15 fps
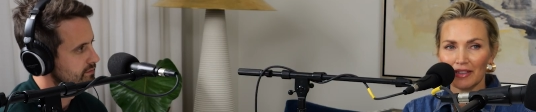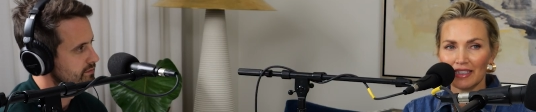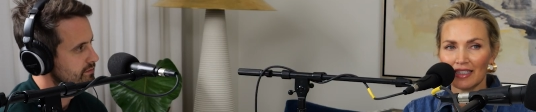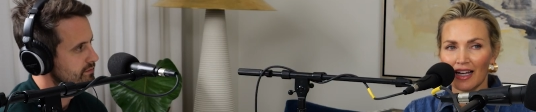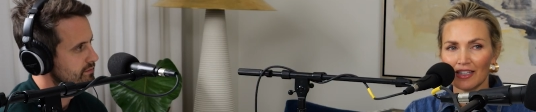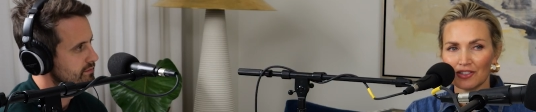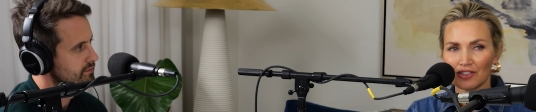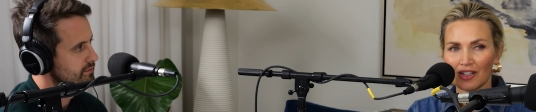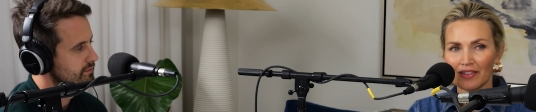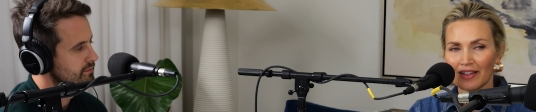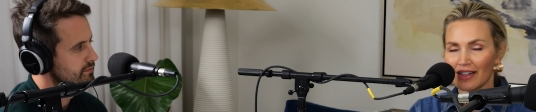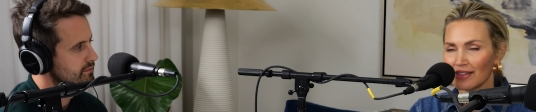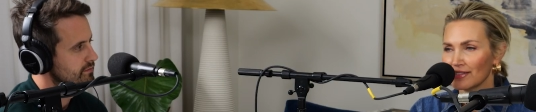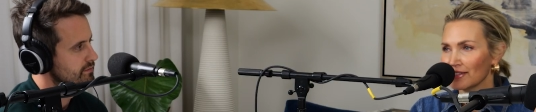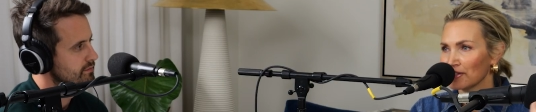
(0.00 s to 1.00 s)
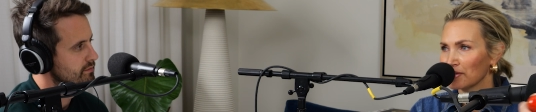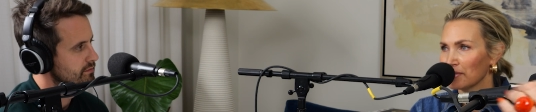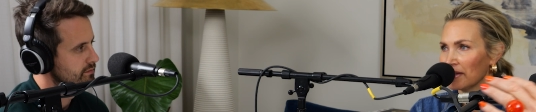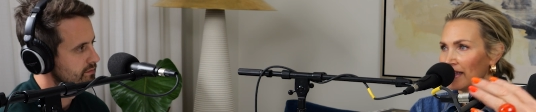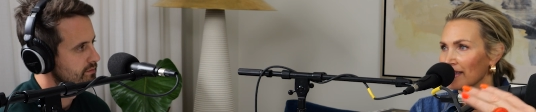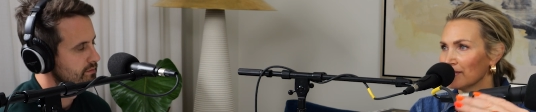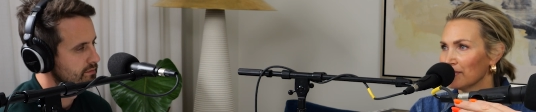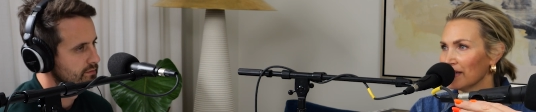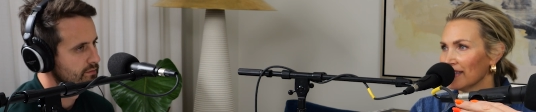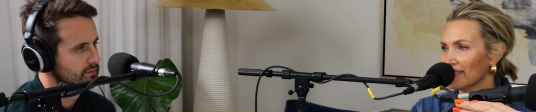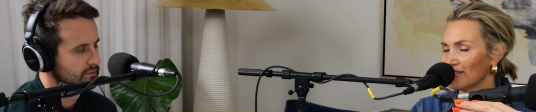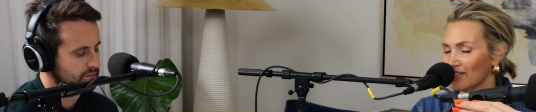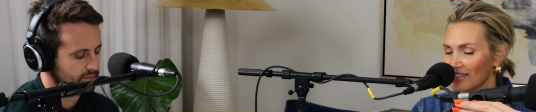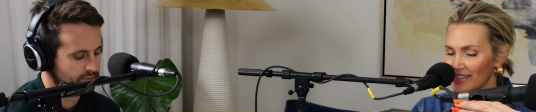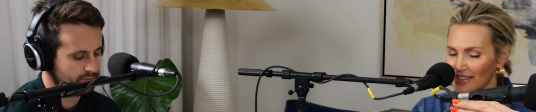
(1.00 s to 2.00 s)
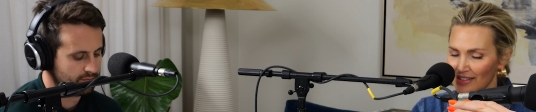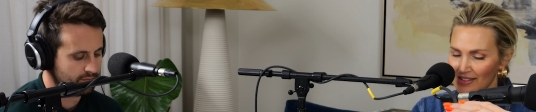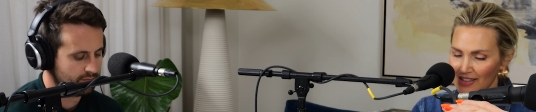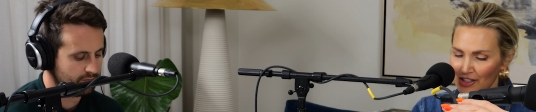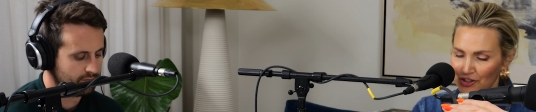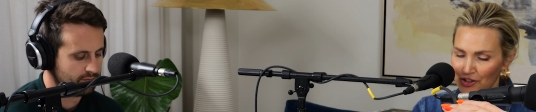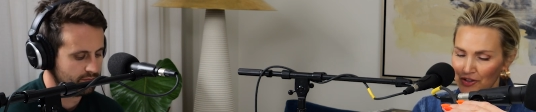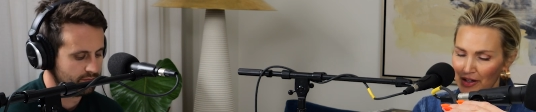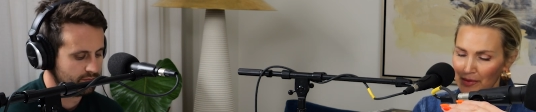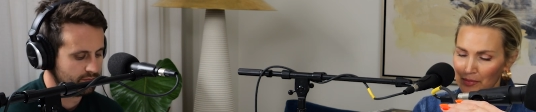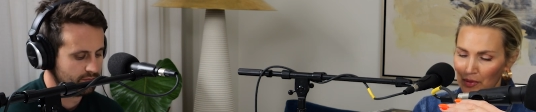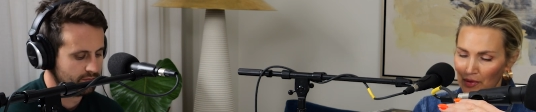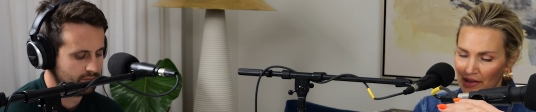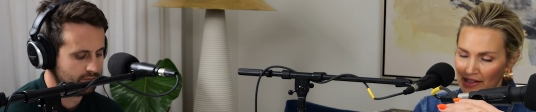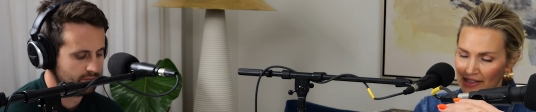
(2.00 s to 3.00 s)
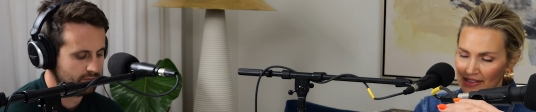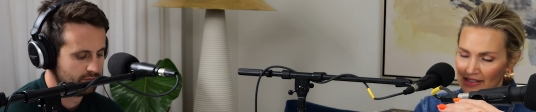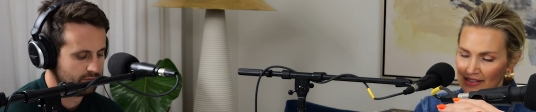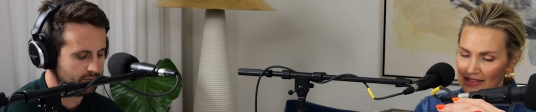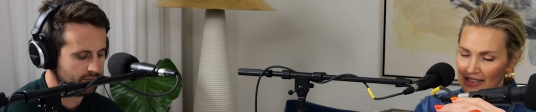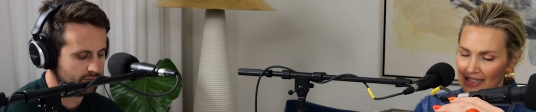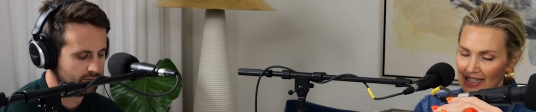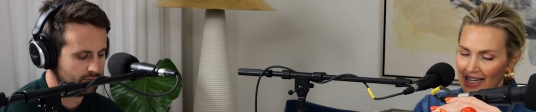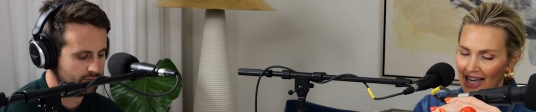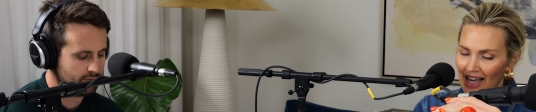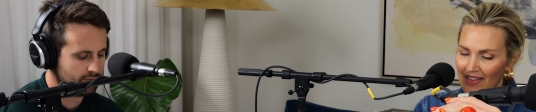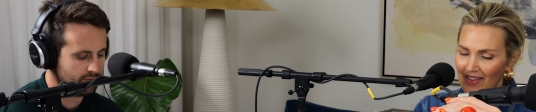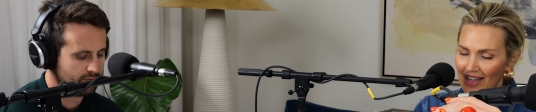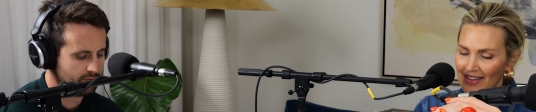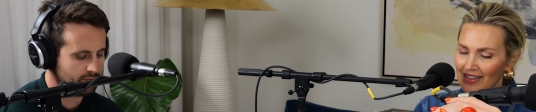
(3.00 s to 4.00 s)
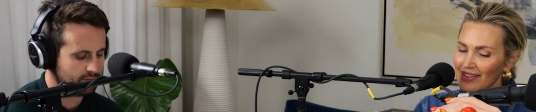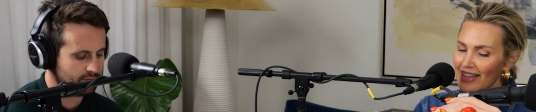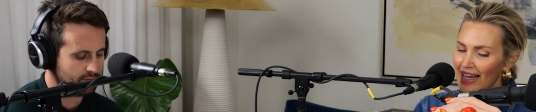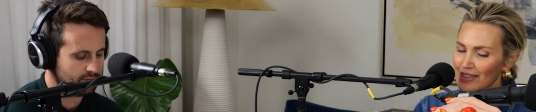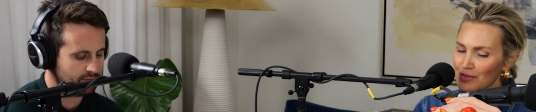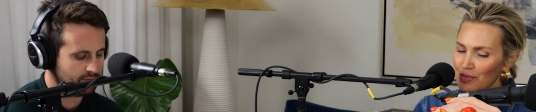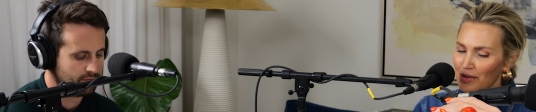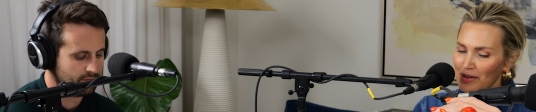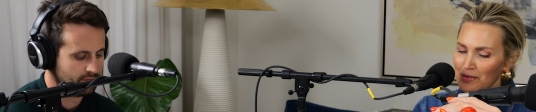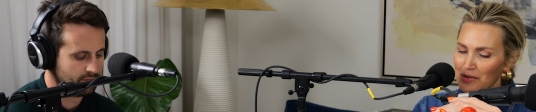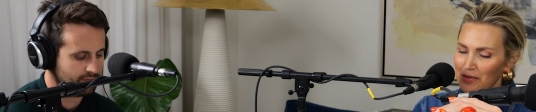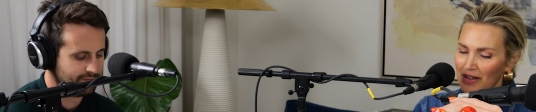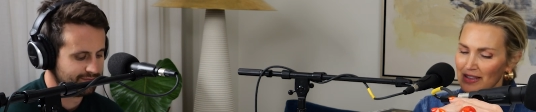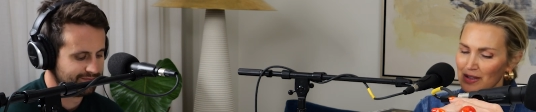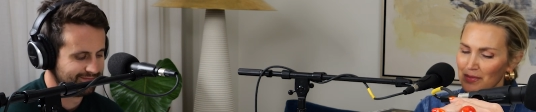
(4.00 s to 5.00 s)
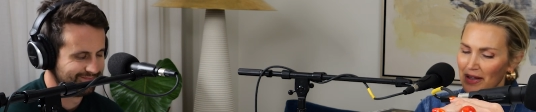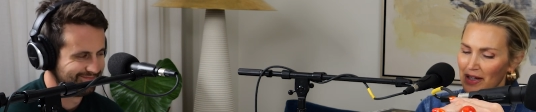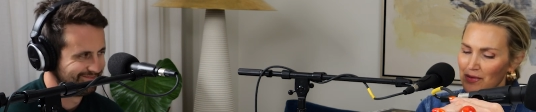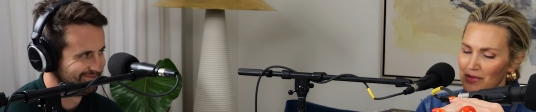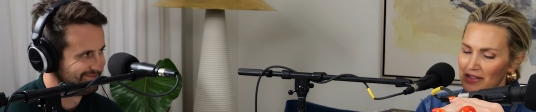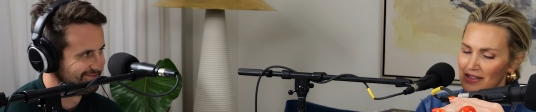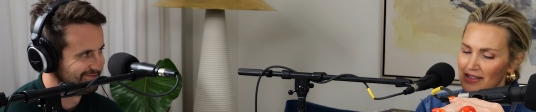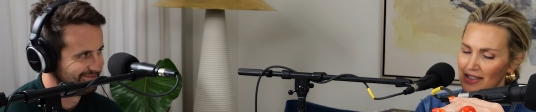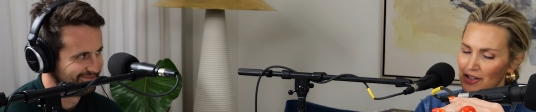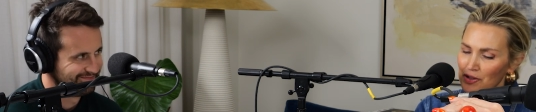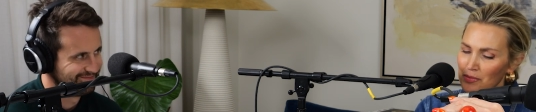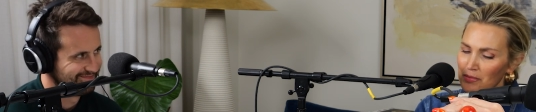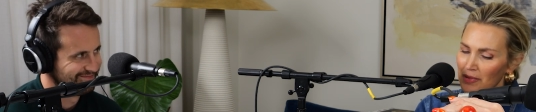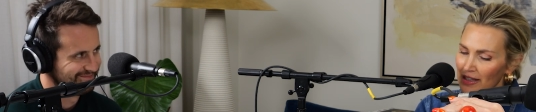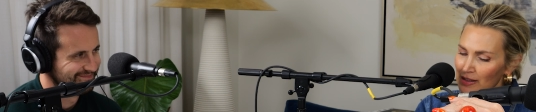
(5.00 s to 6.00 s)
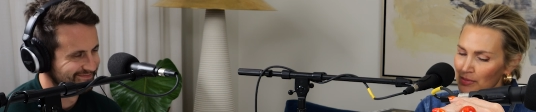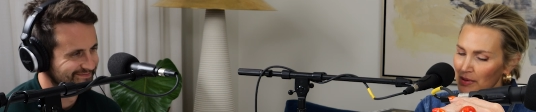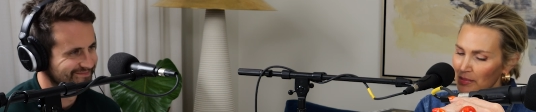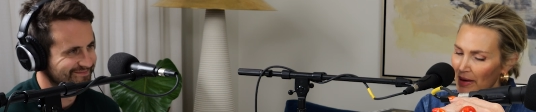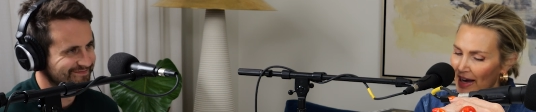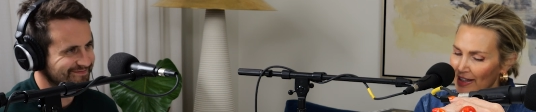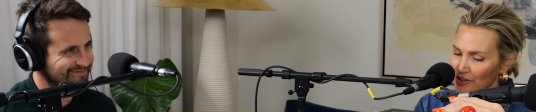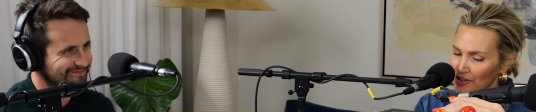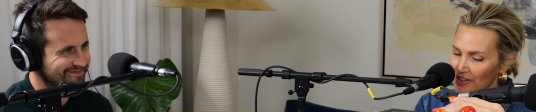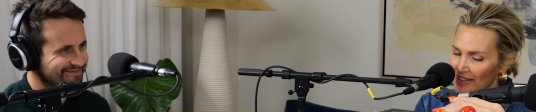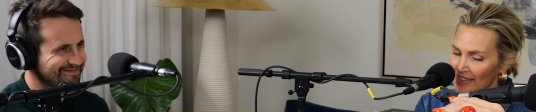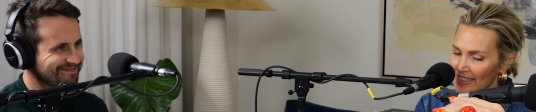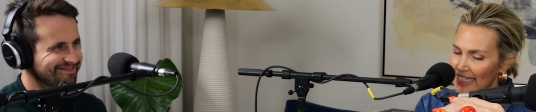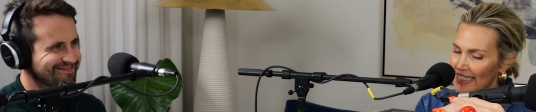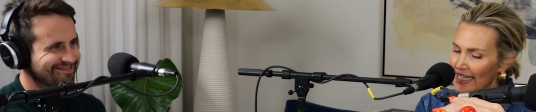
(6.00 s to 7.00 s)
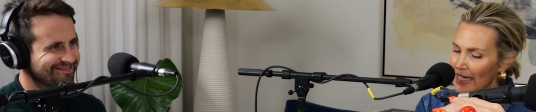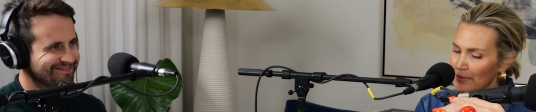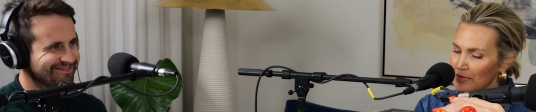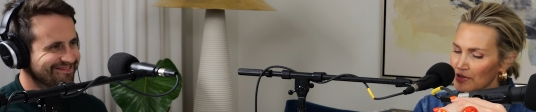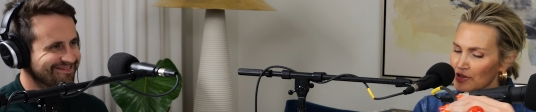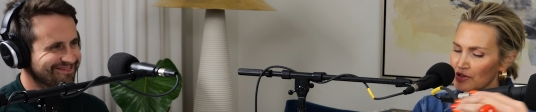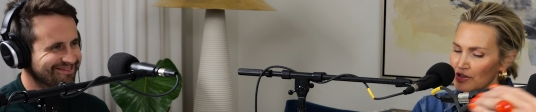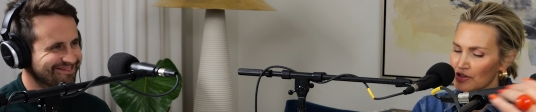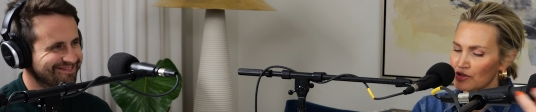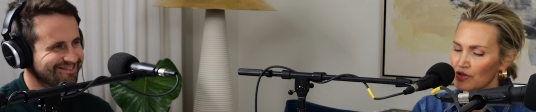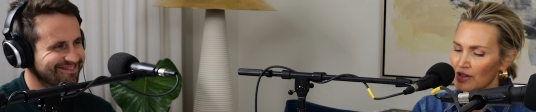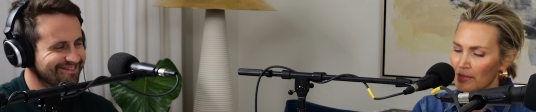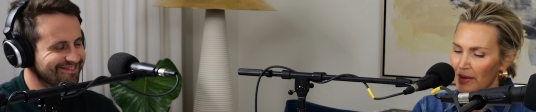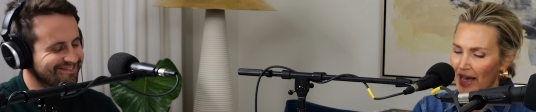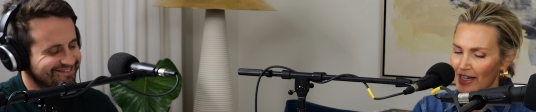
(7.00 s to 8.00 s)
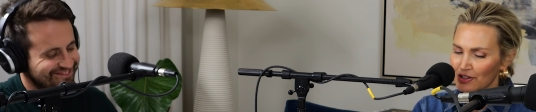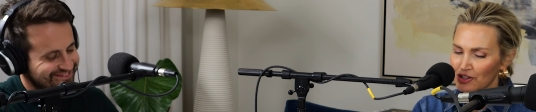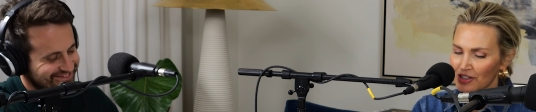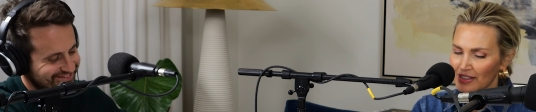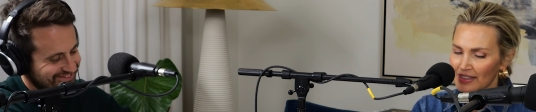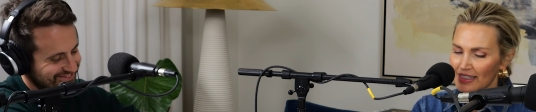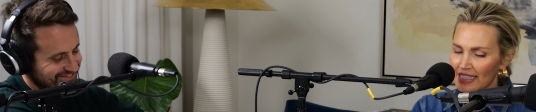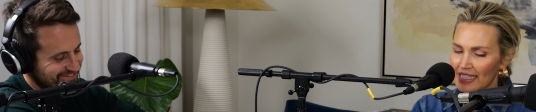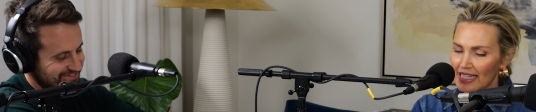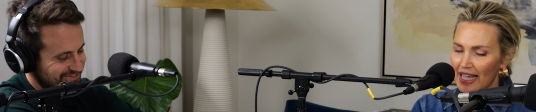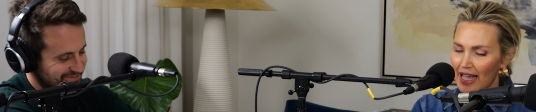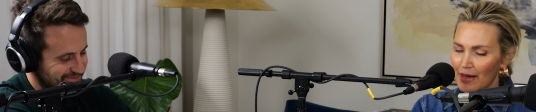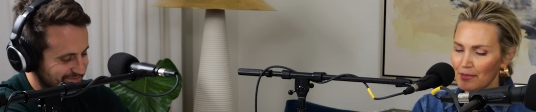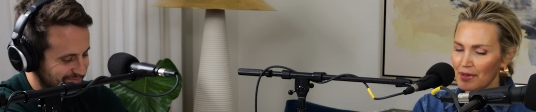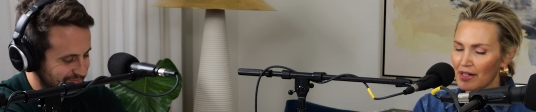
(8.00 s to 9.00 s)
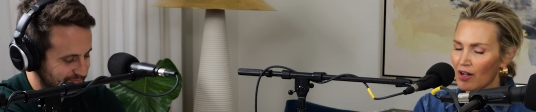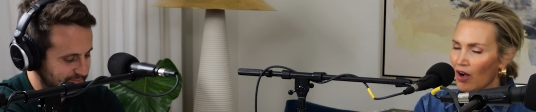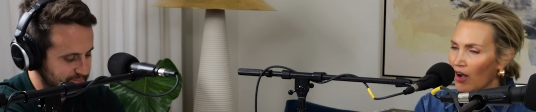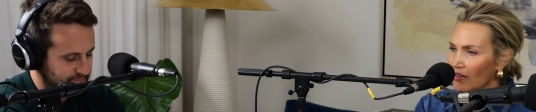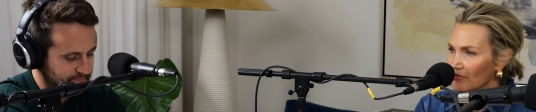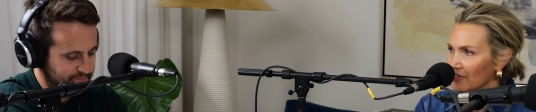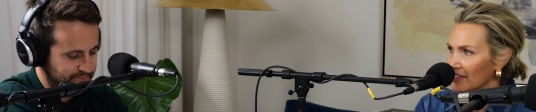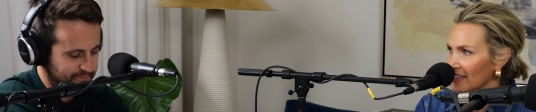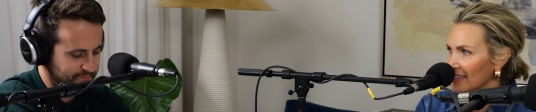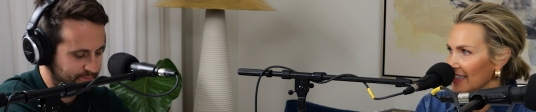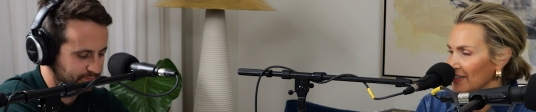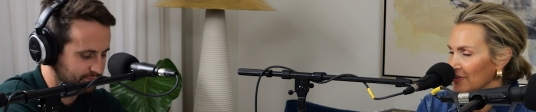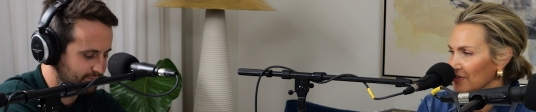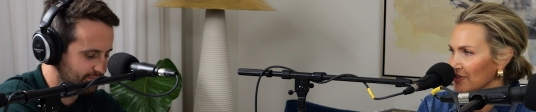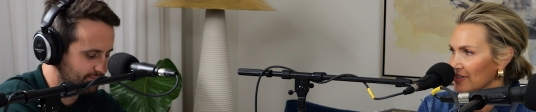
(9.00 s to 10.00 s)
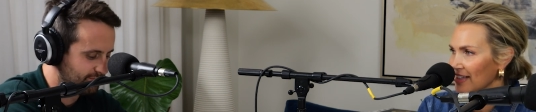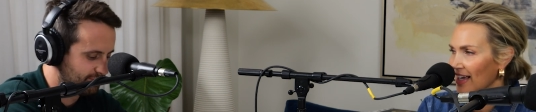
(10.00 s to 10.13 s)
Speaker 1: we touched on that a little yeah. bit but just still such a great point and then the last point we wanted to make was that you must be passionate and able to exude mm-hmm. the passion and be confident in your